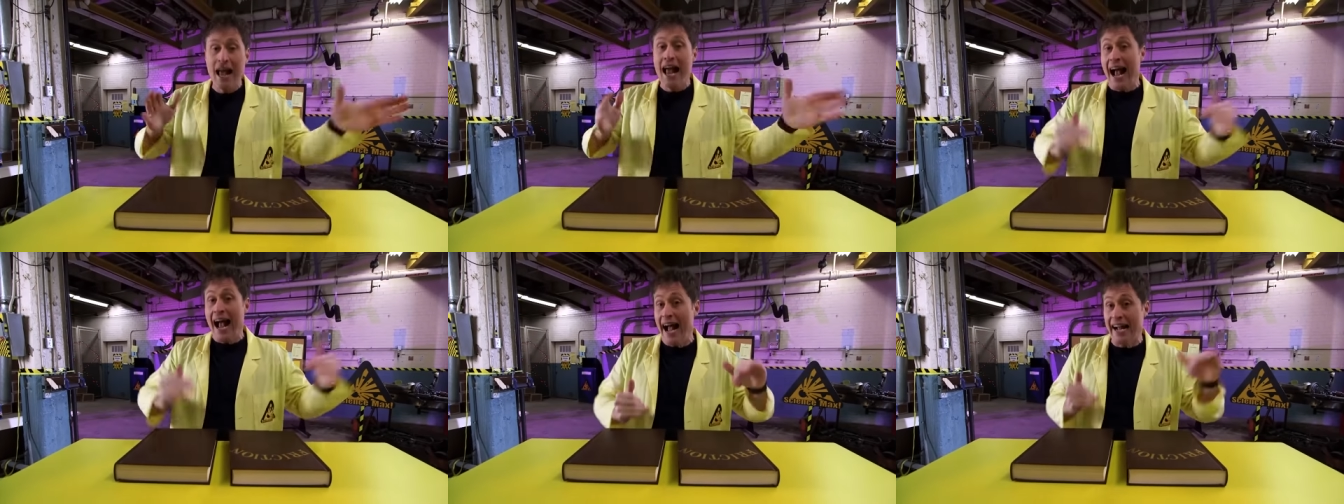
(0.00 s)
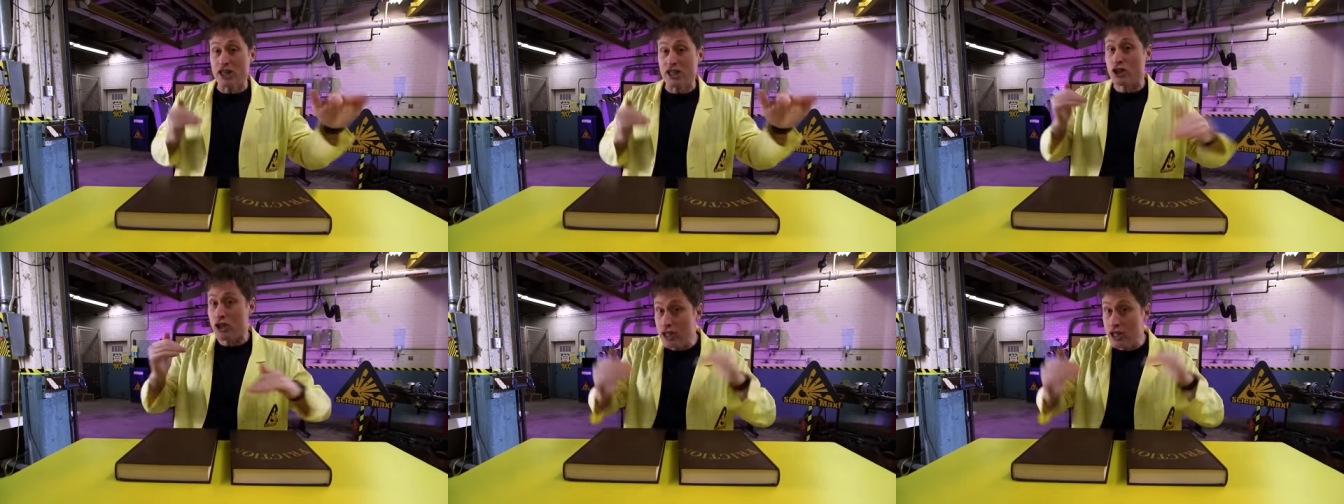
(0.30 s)

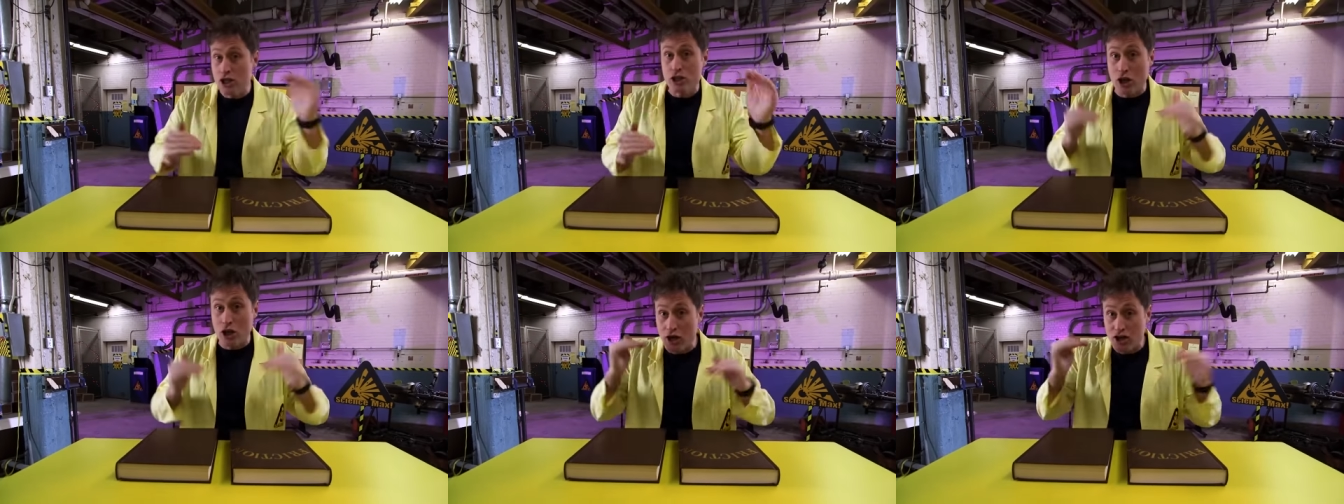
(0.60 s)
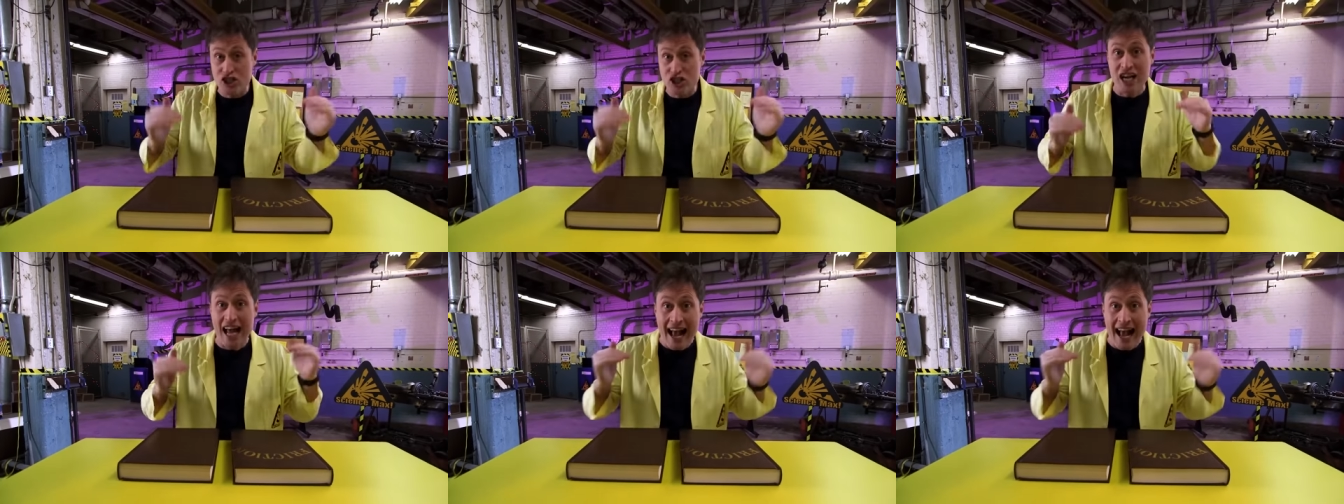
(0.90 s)
actually
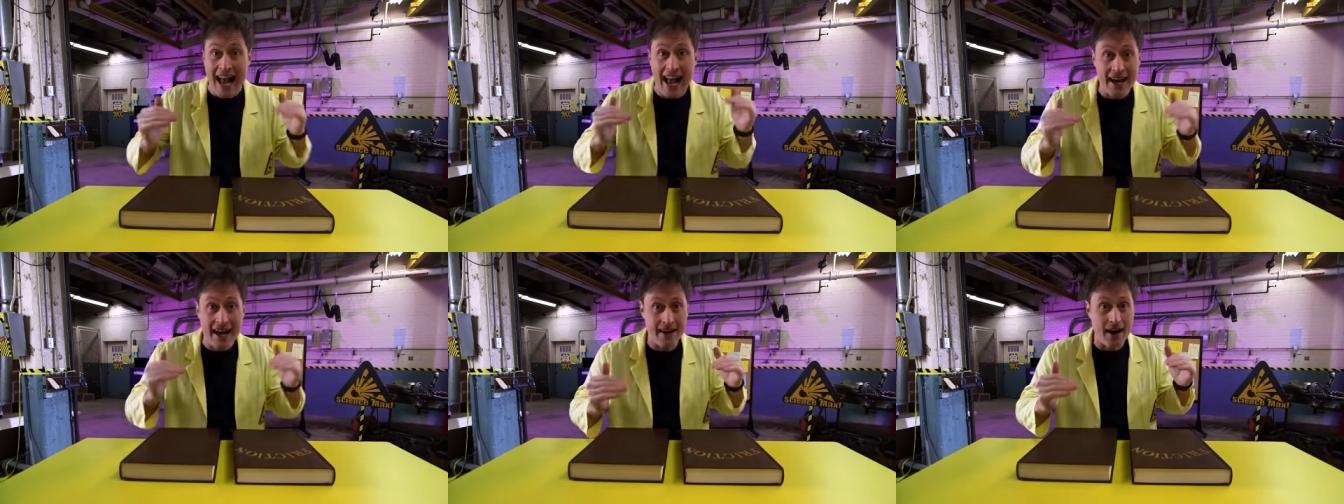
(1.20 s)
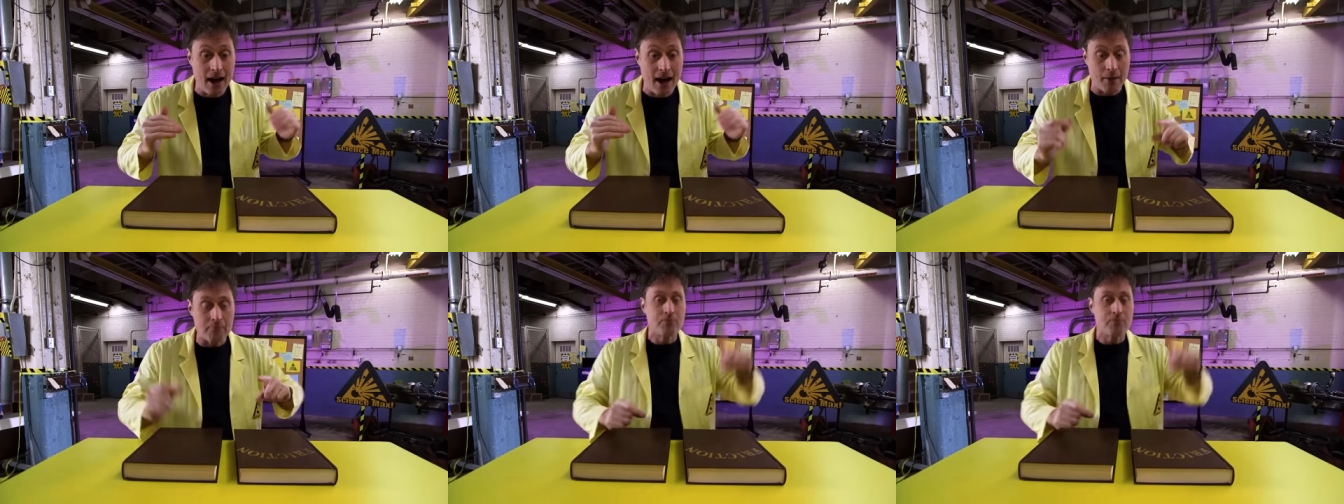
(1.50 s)
starts to add
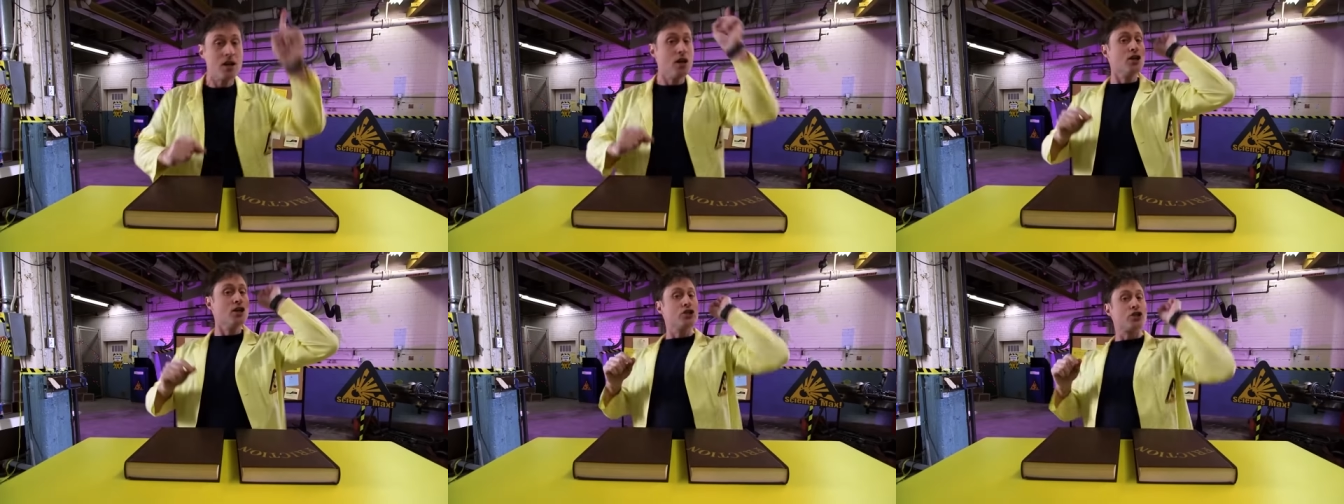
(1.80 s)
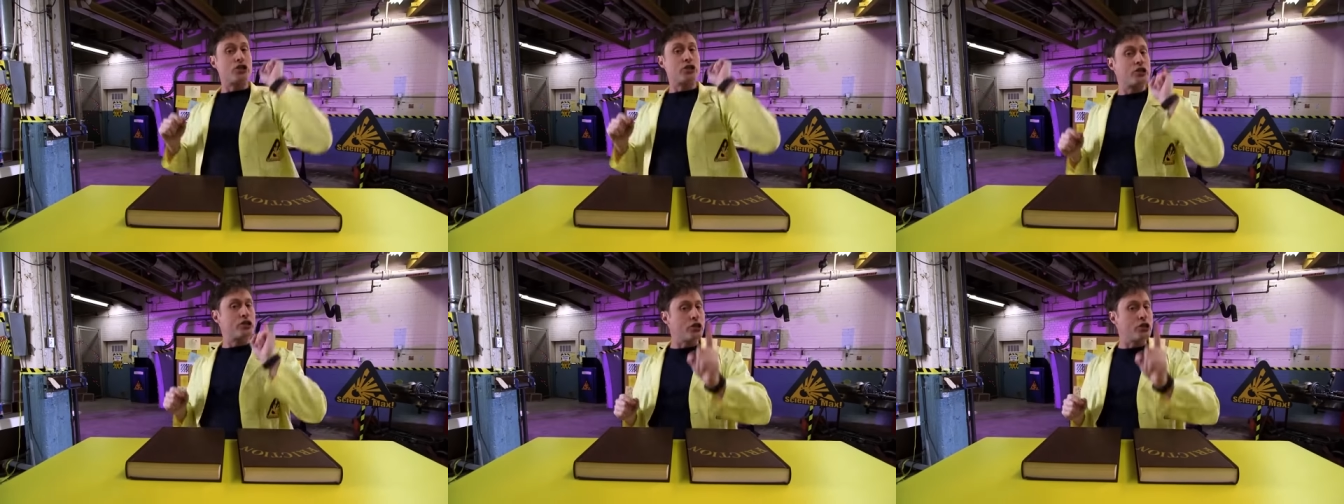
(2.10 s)
up.
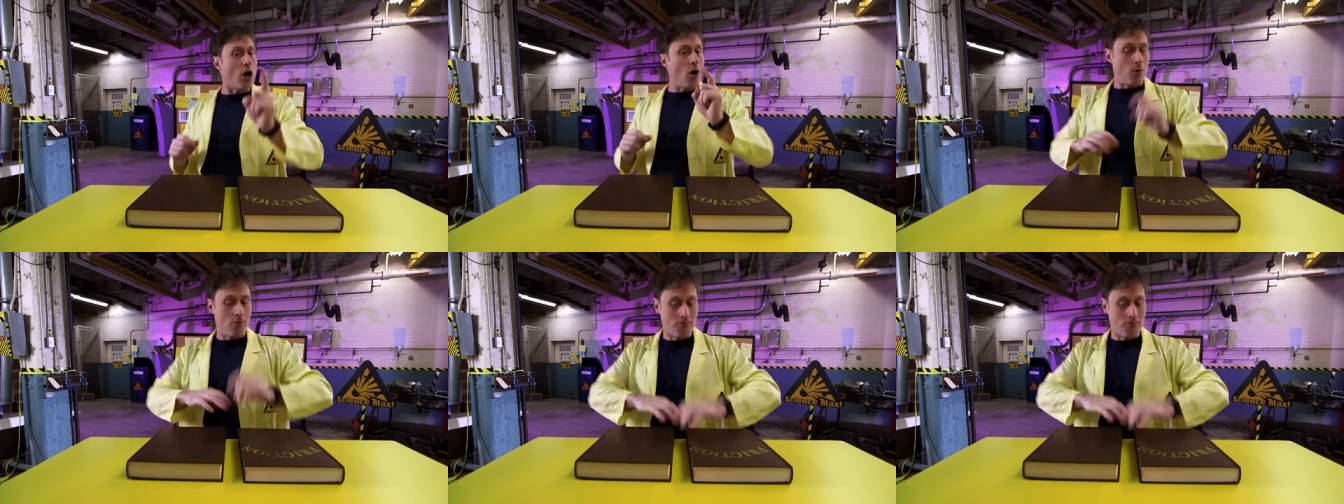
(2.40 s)
So,